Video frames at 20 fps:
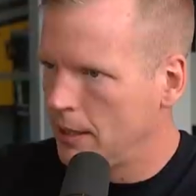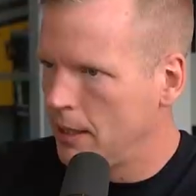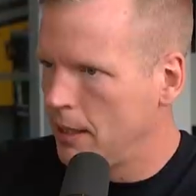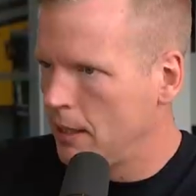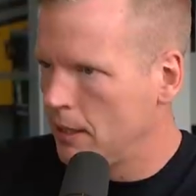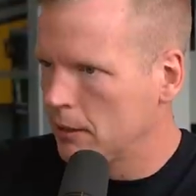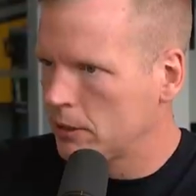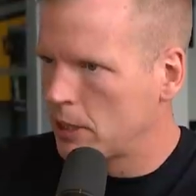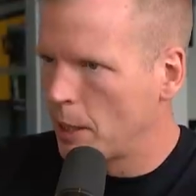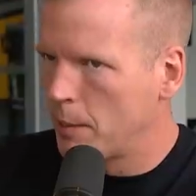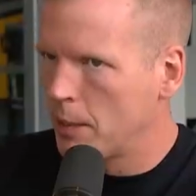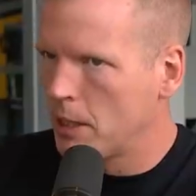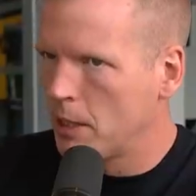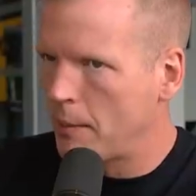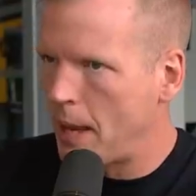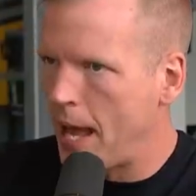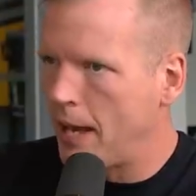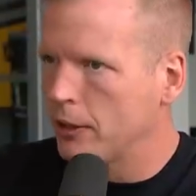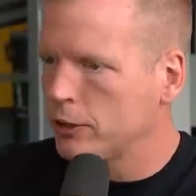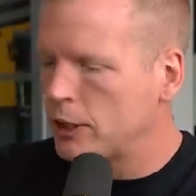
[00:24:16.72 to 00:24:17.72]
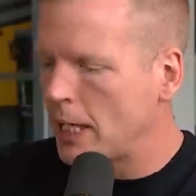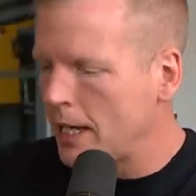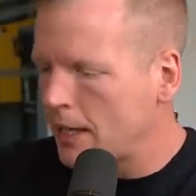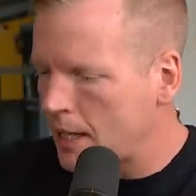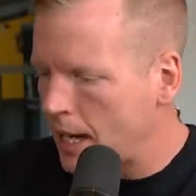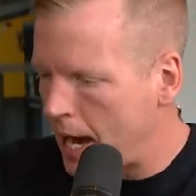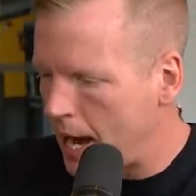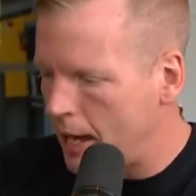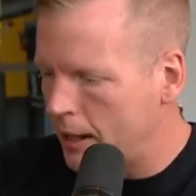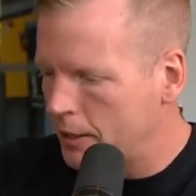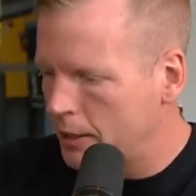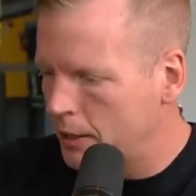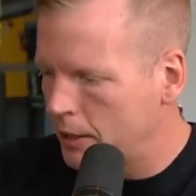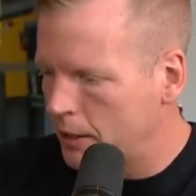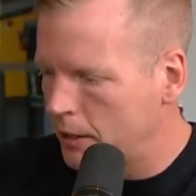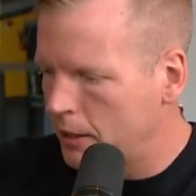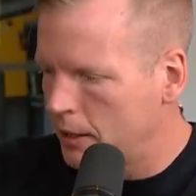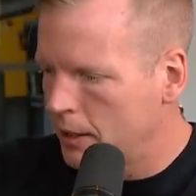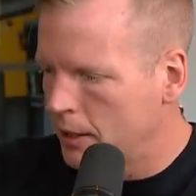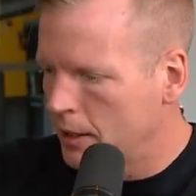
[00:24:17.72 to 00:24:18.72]
then, you know, some of them, L J
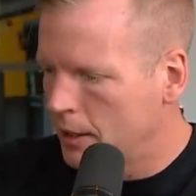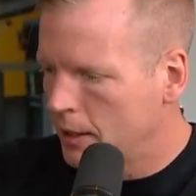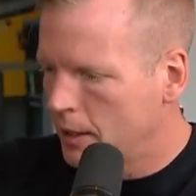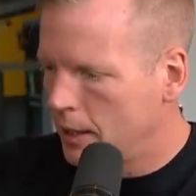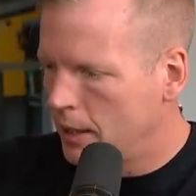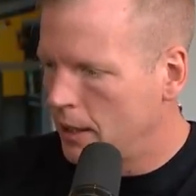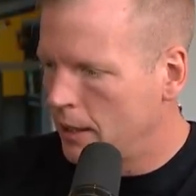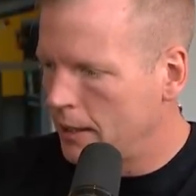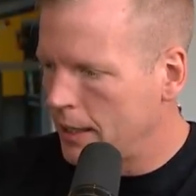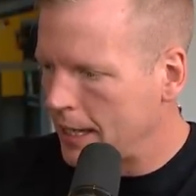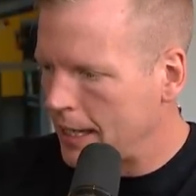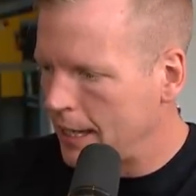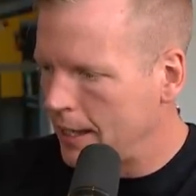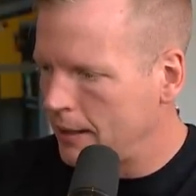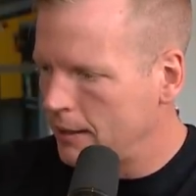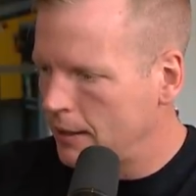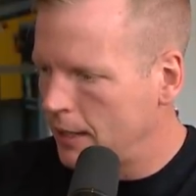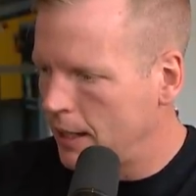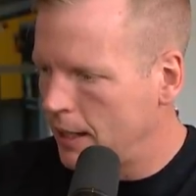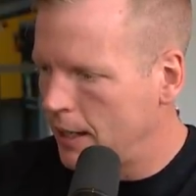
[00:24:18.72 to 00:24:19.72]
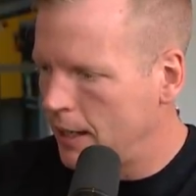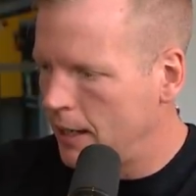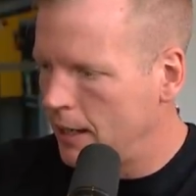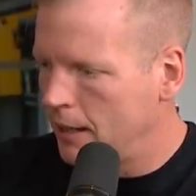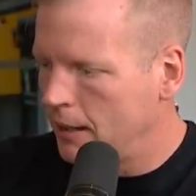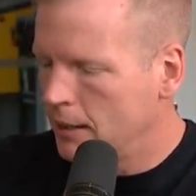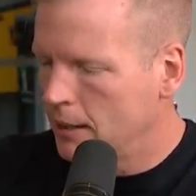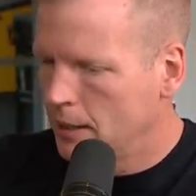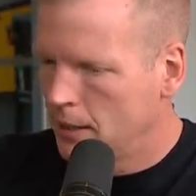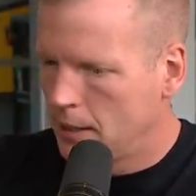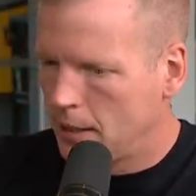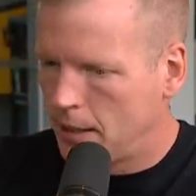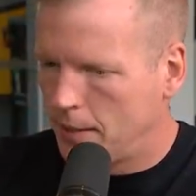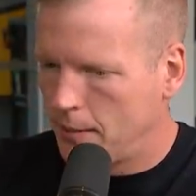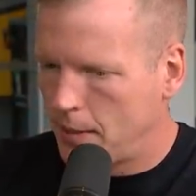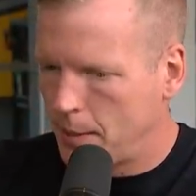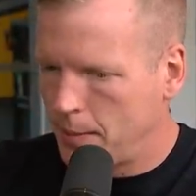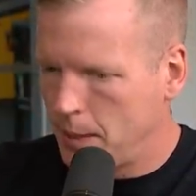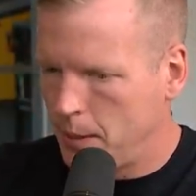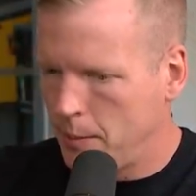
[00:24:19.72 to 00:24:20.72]
Collier, you know, they got, uh, um,
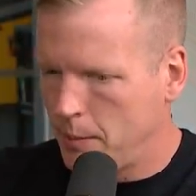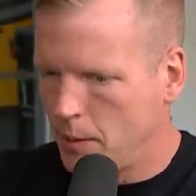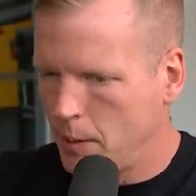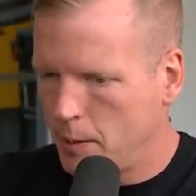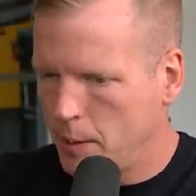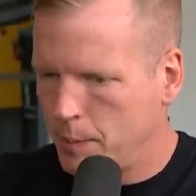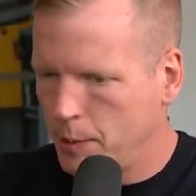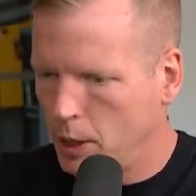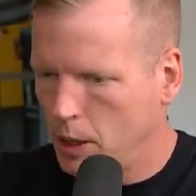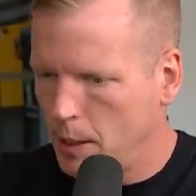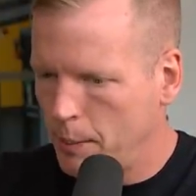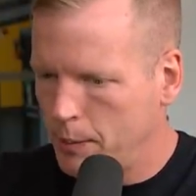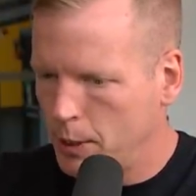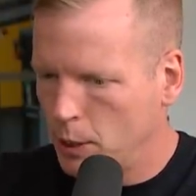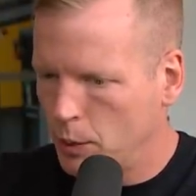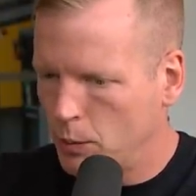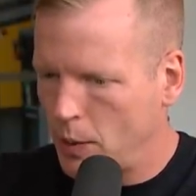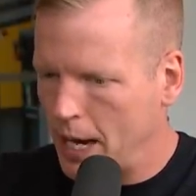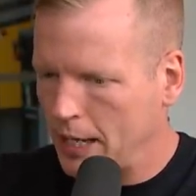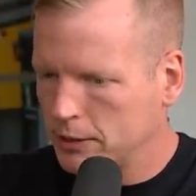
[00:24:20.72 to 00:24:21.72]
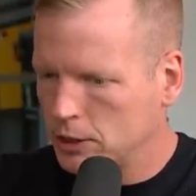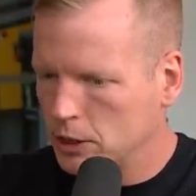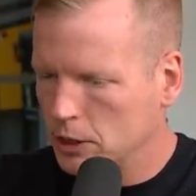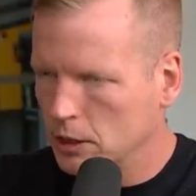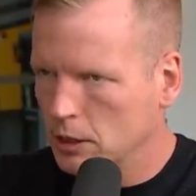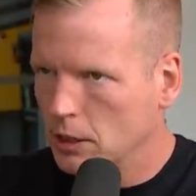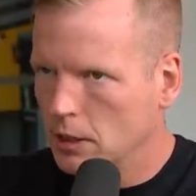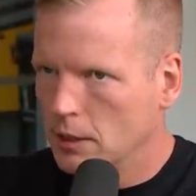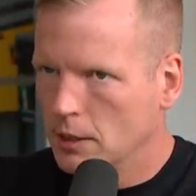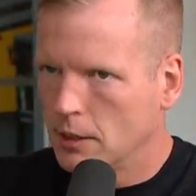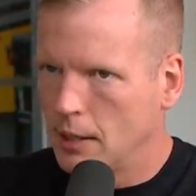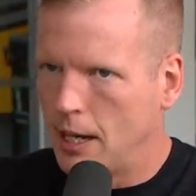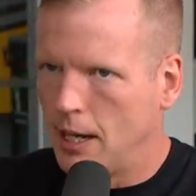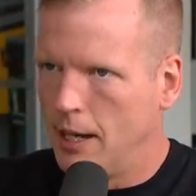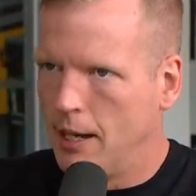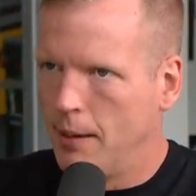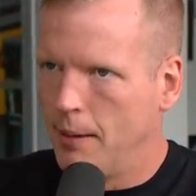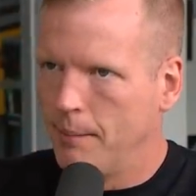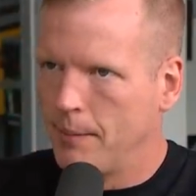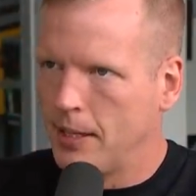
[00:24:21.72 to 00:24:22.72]
let me, let me pull up their roster.
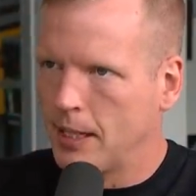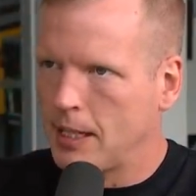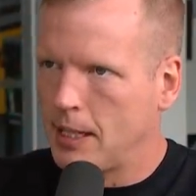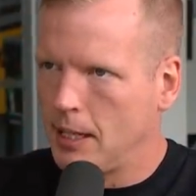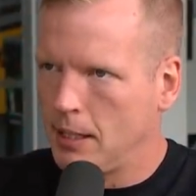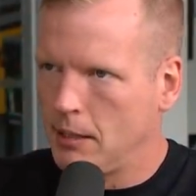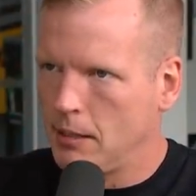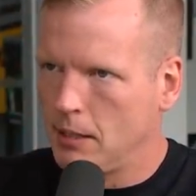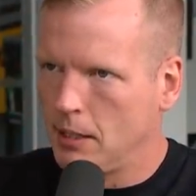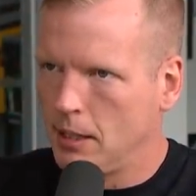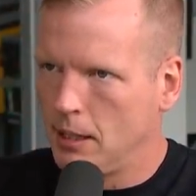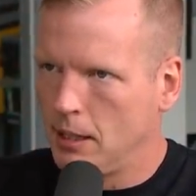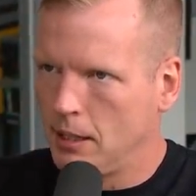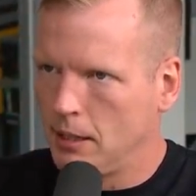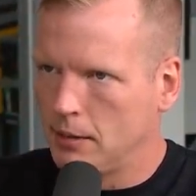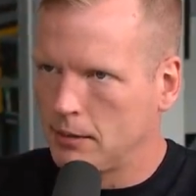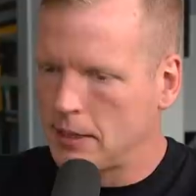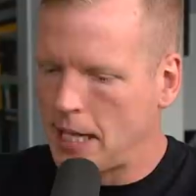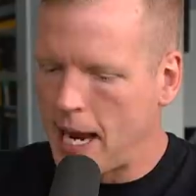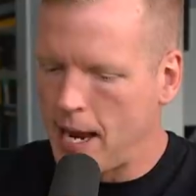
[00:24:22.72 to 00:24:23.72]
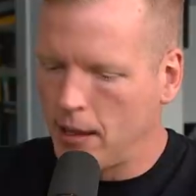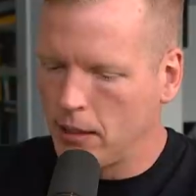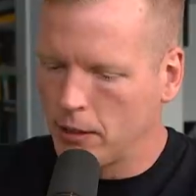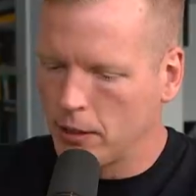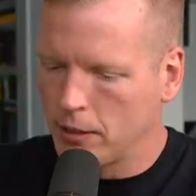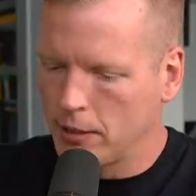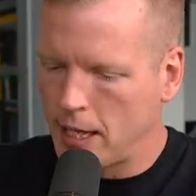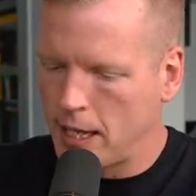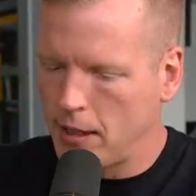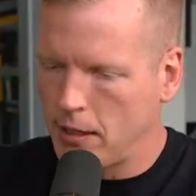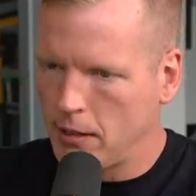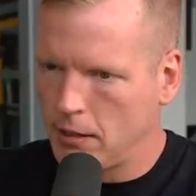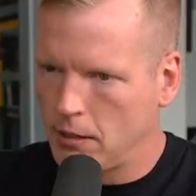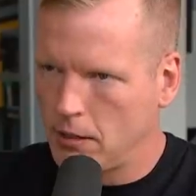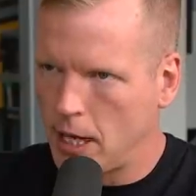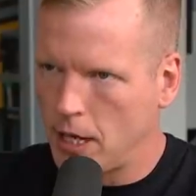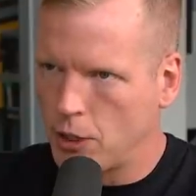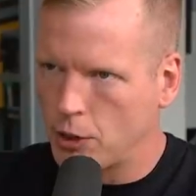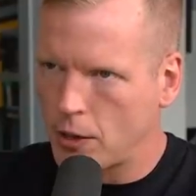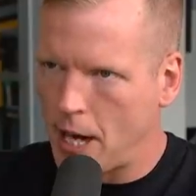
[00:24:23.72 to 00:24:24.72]
Um, the kid, uh, Taylor, they,
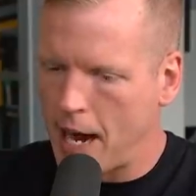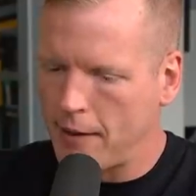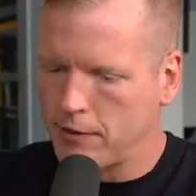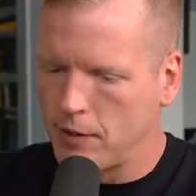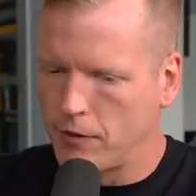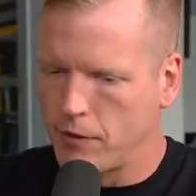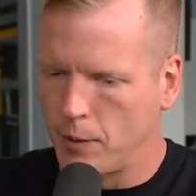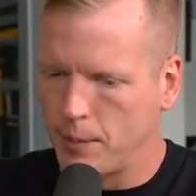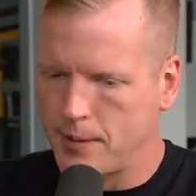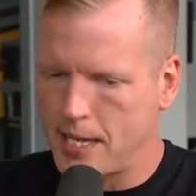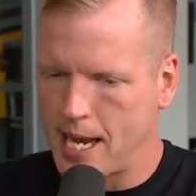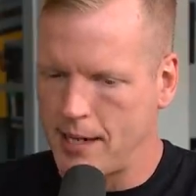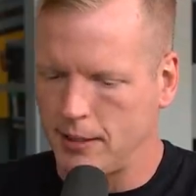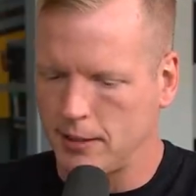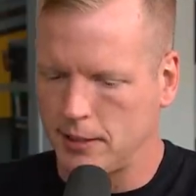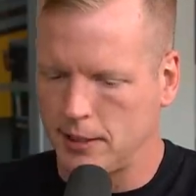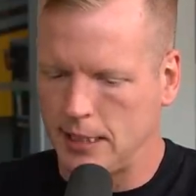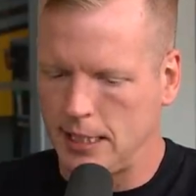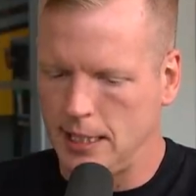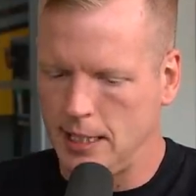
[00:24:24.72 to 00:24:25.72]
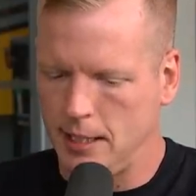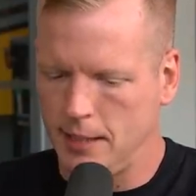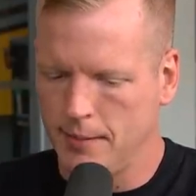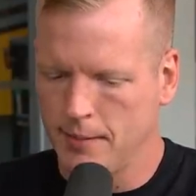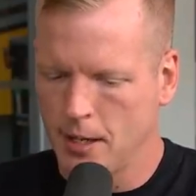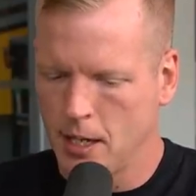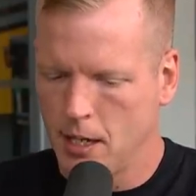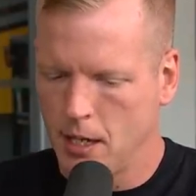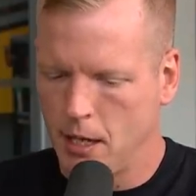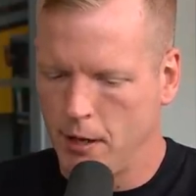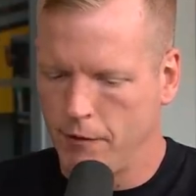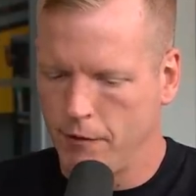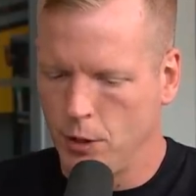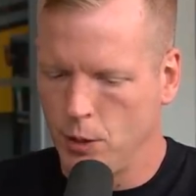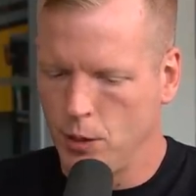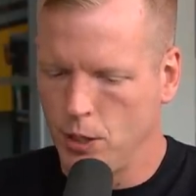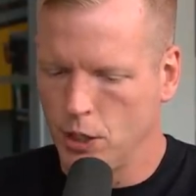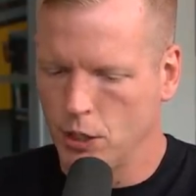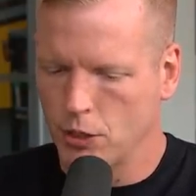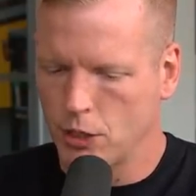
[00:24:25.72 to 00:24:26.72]
they drafted from Tennessee a few
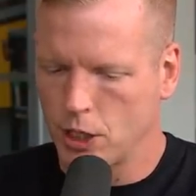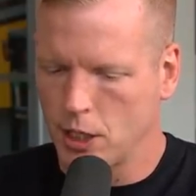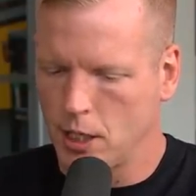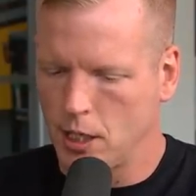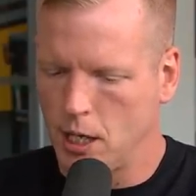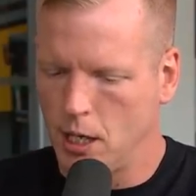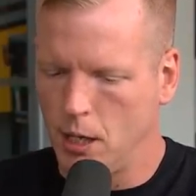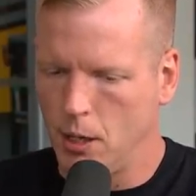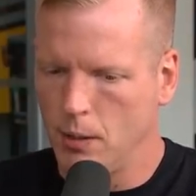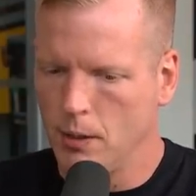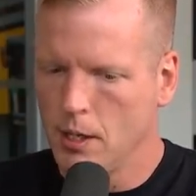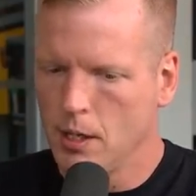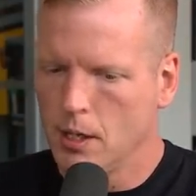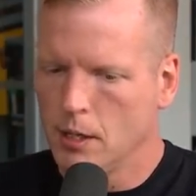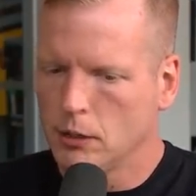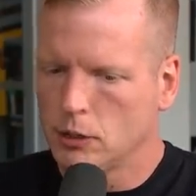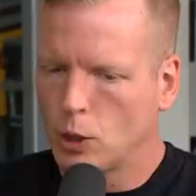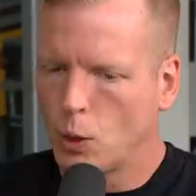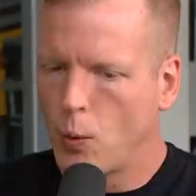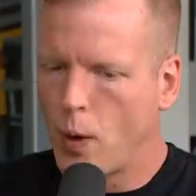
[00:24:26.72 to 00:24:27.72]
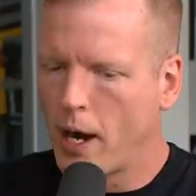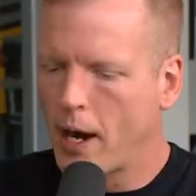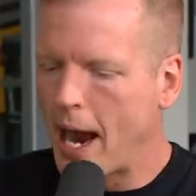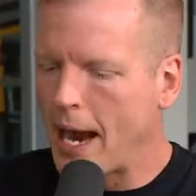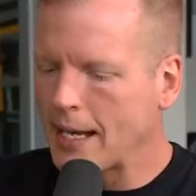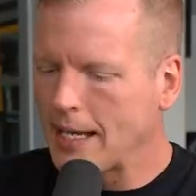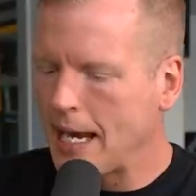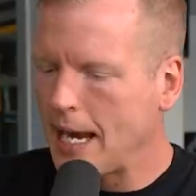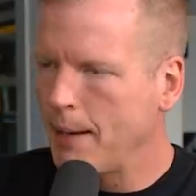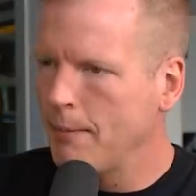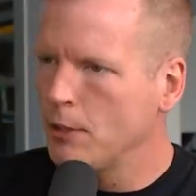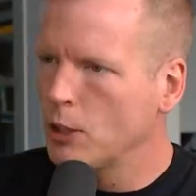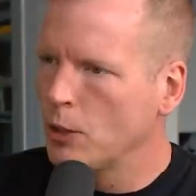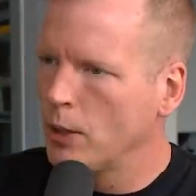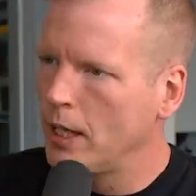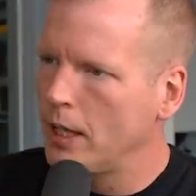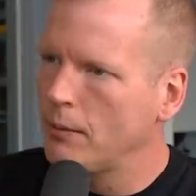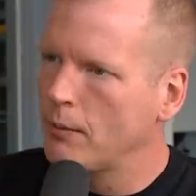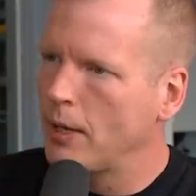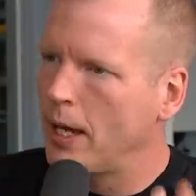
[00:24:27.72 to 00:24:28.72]
years ago, to where I came to it and